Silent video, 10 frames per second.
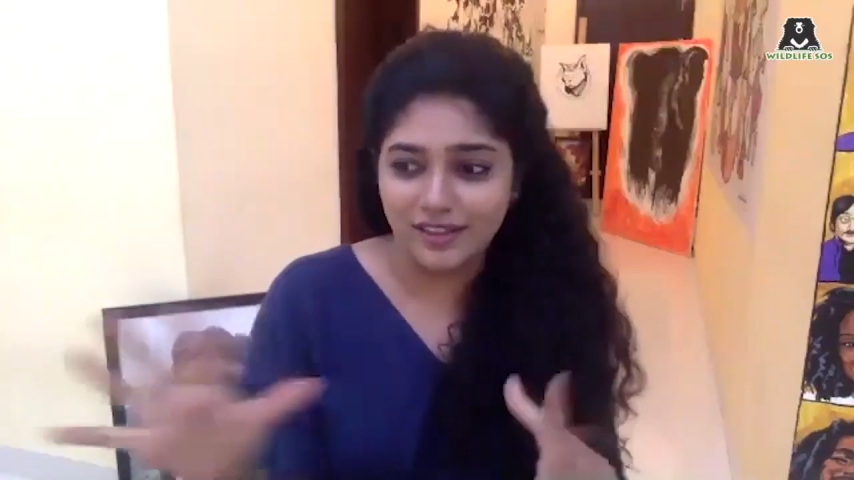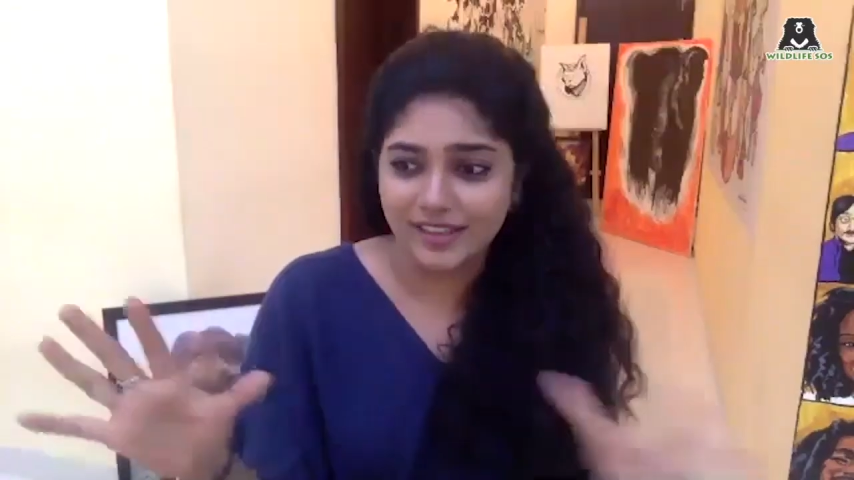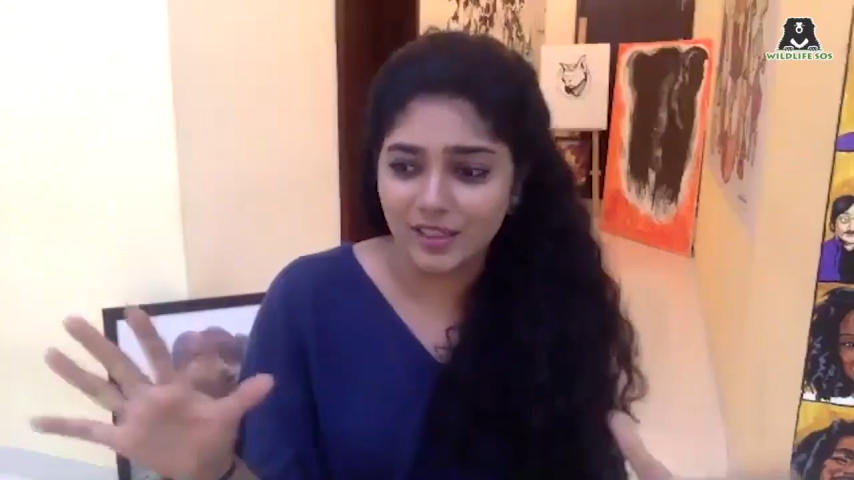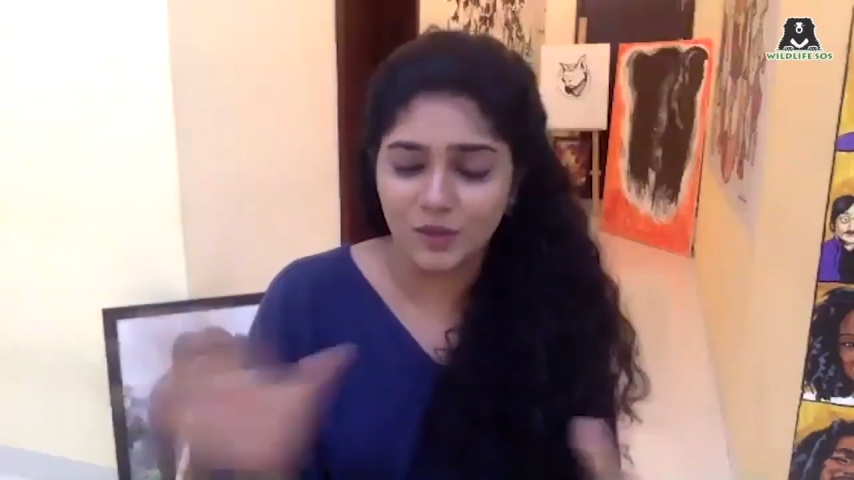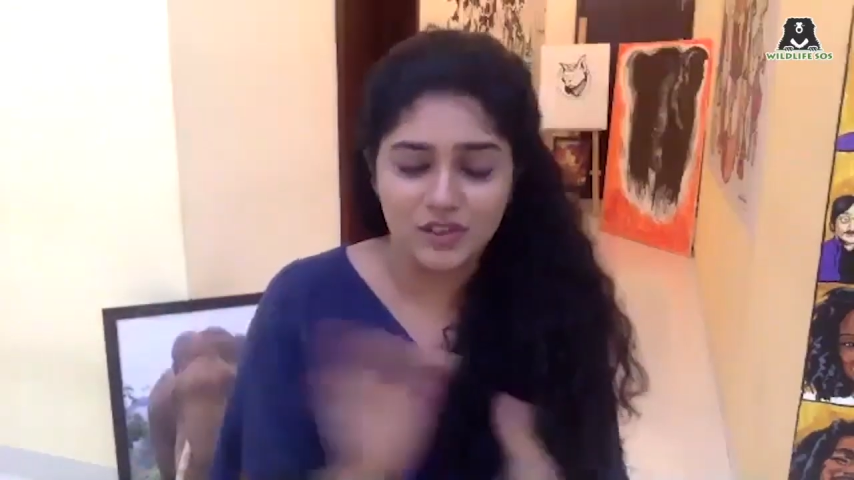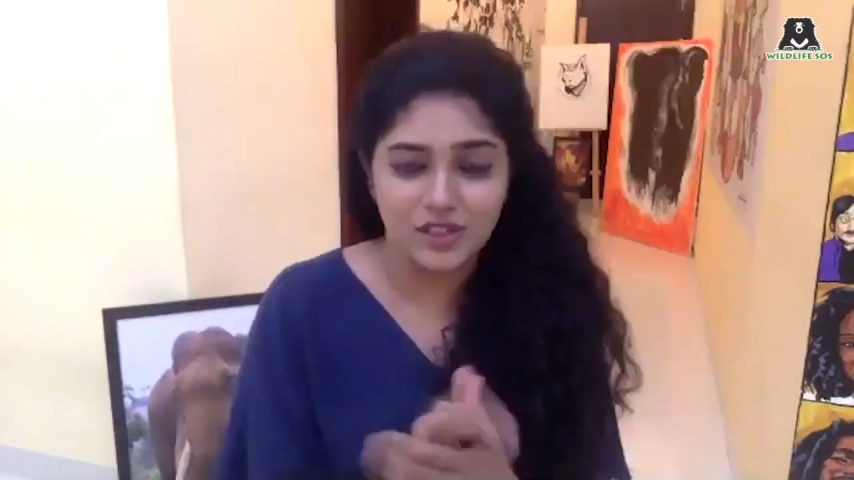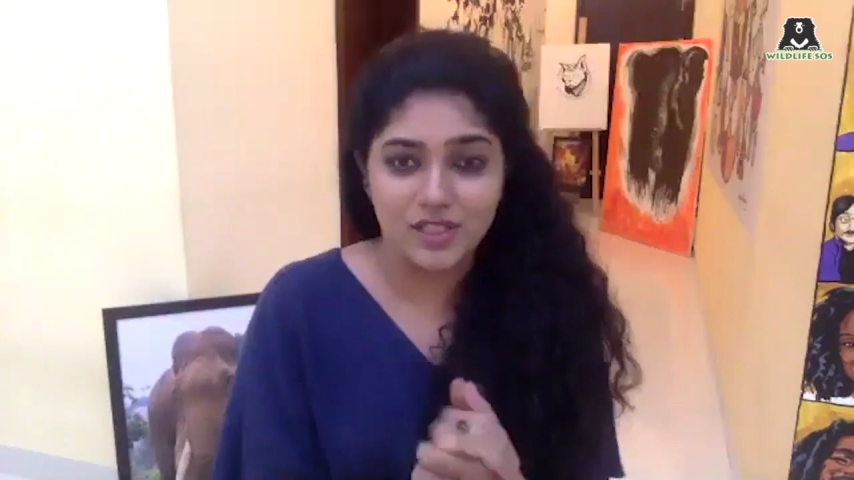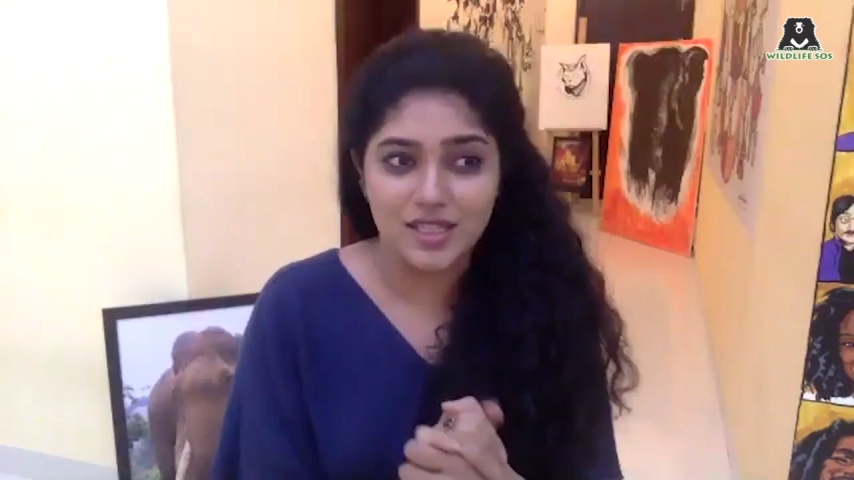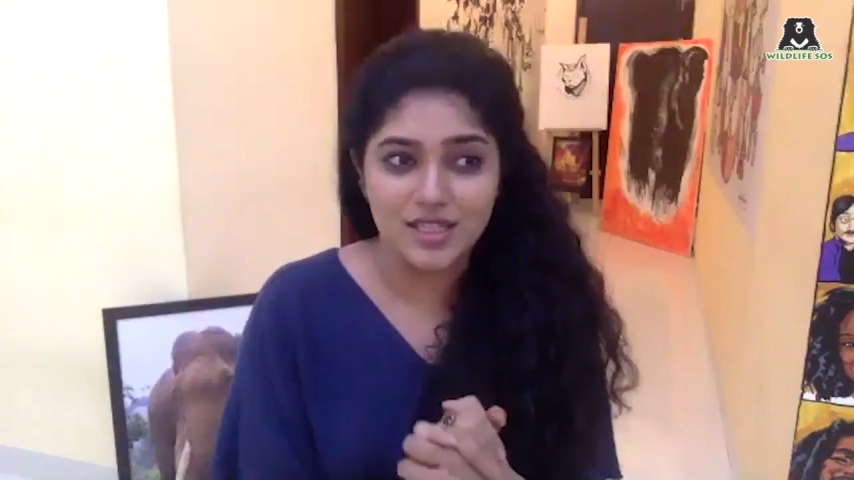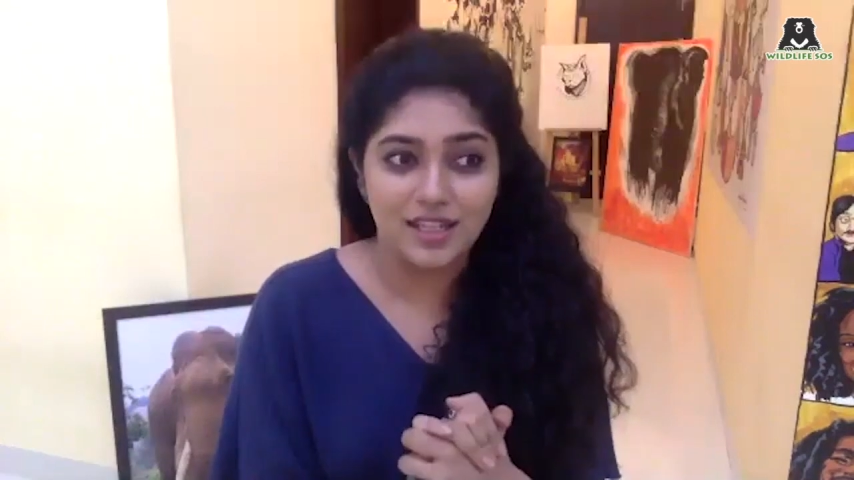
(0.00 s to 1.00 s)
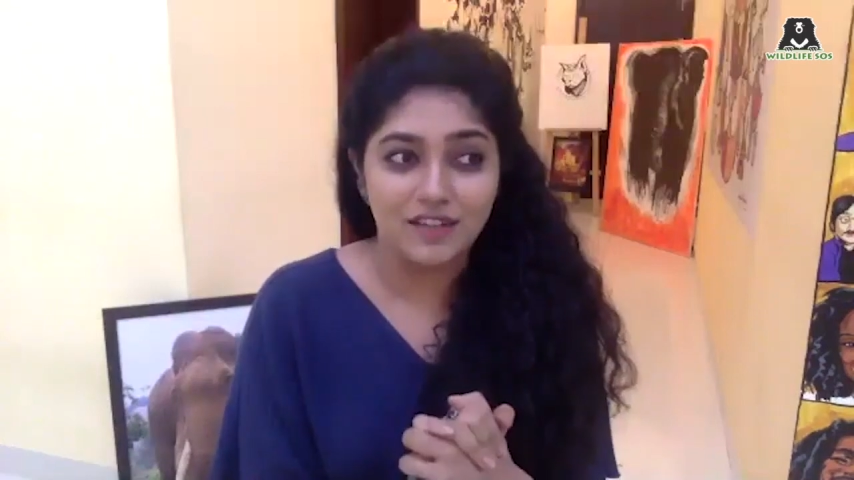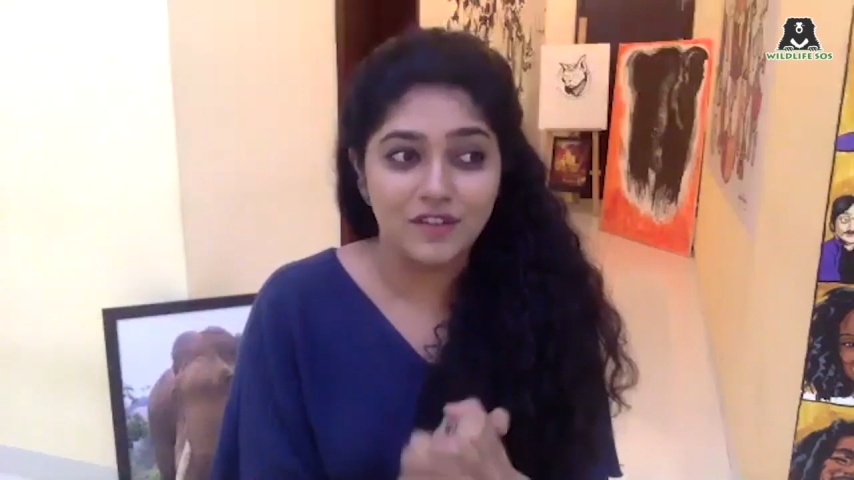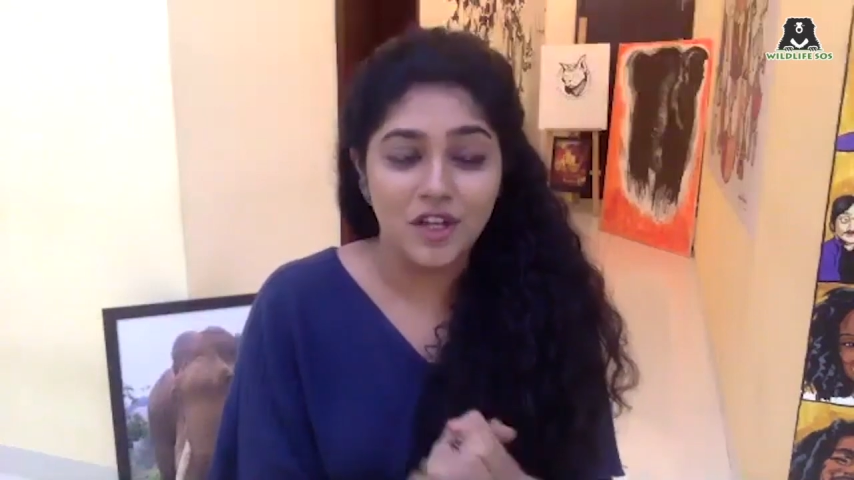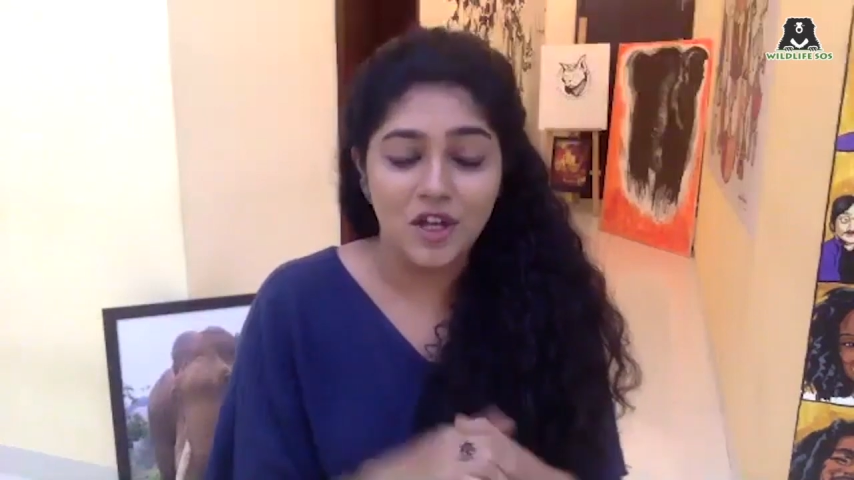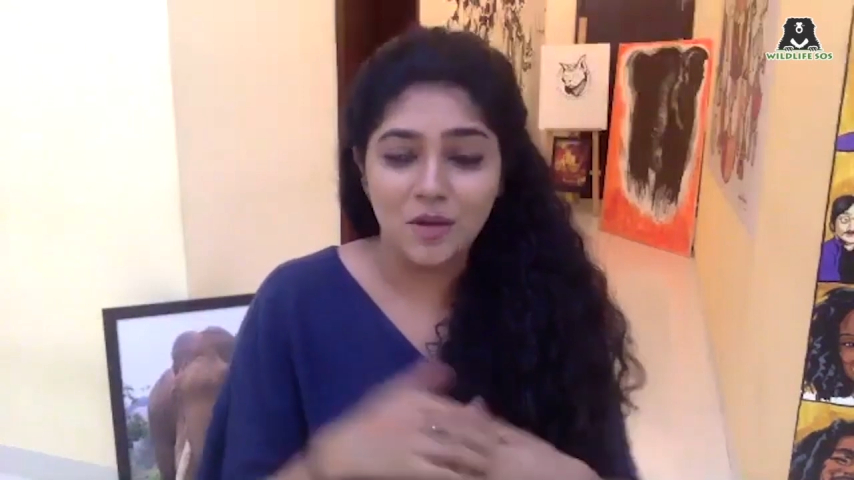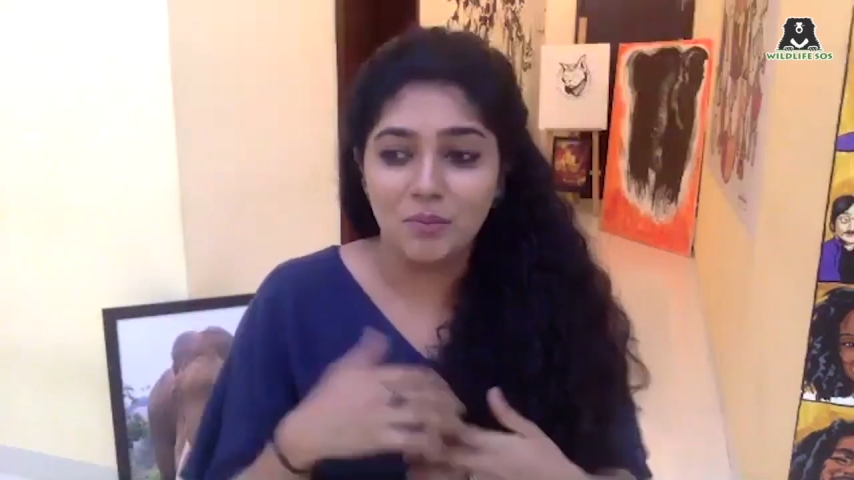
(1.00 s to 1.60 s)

enclosures and stuff